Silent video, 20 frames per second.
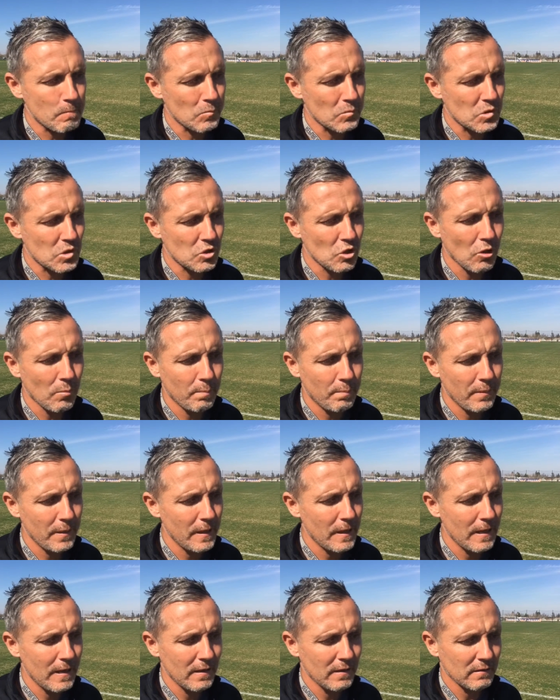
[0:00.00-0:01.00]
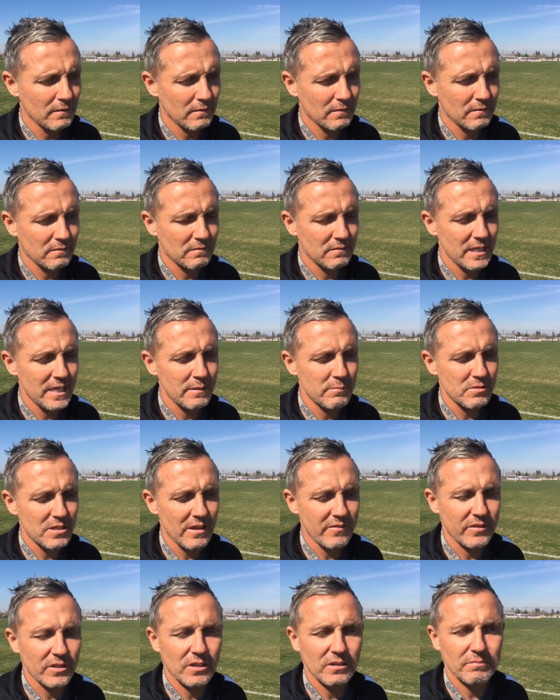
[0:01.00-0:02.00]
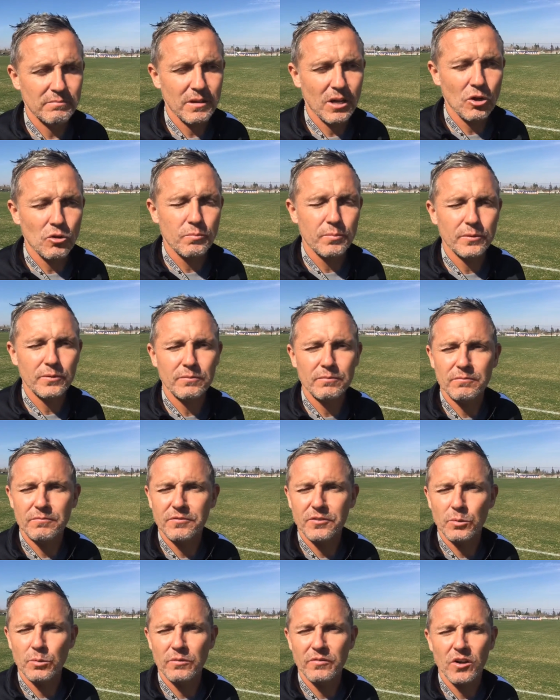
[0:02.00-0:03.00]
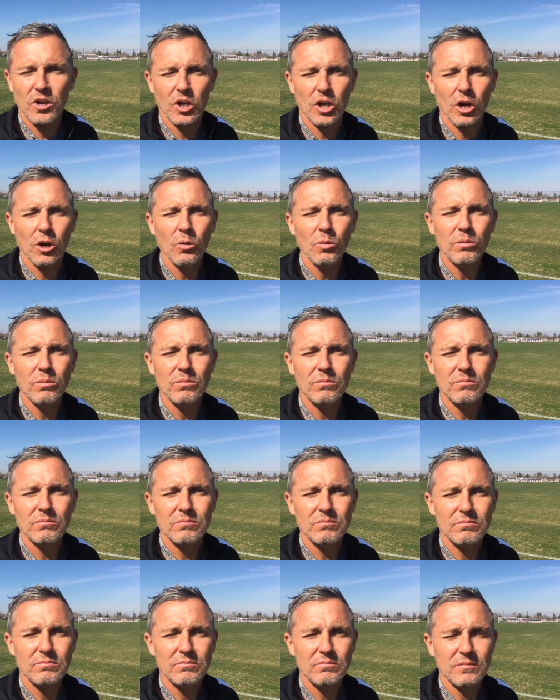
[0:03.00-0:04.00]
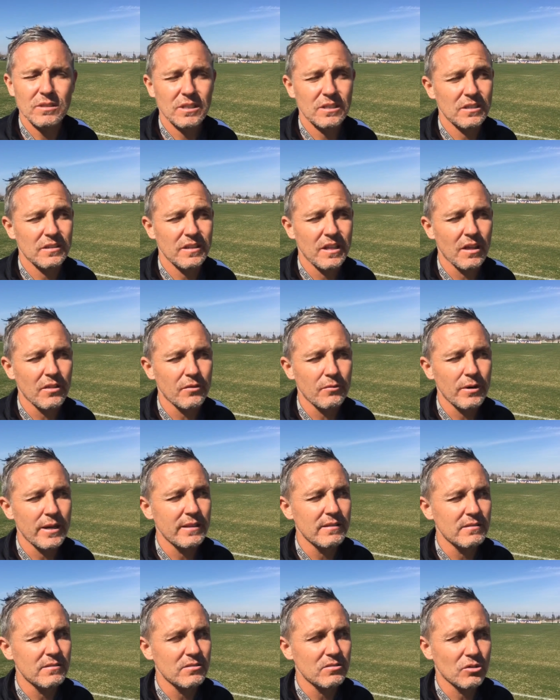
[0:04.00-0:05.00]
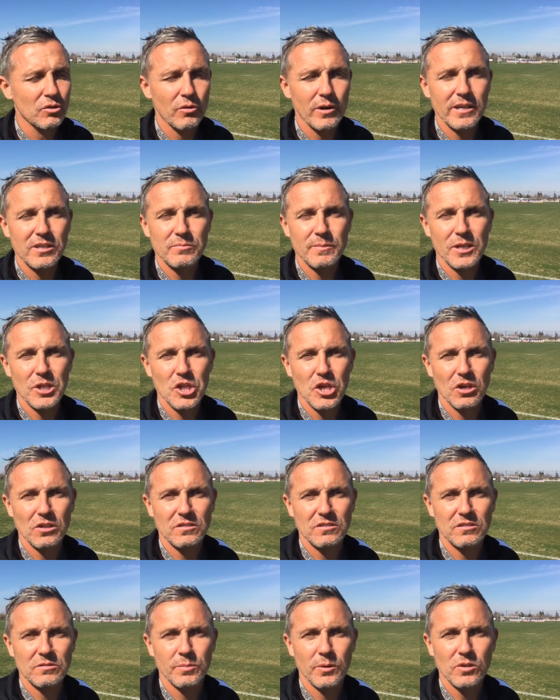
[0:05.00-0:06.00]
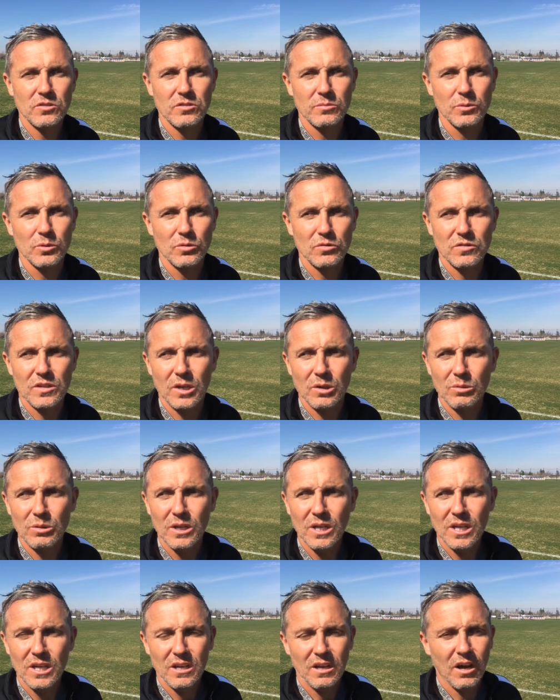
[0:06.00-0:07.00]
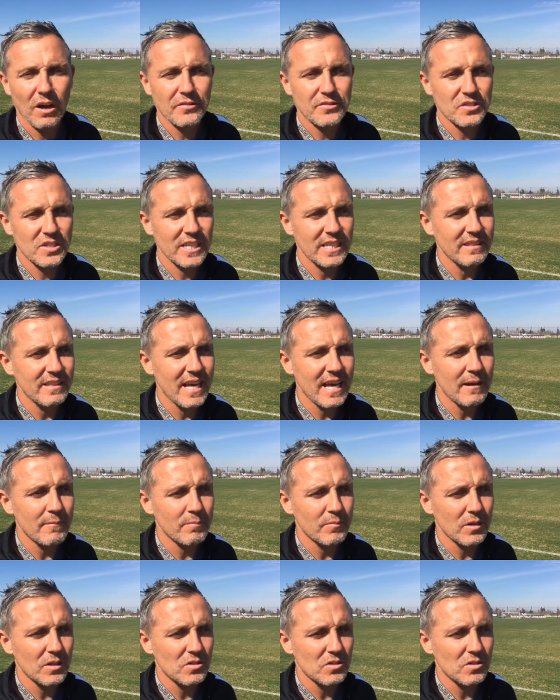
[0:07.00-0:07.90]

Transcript: stop uh, teams having an open view of our goal and at the other end create as many chances as possible. So I've seen that.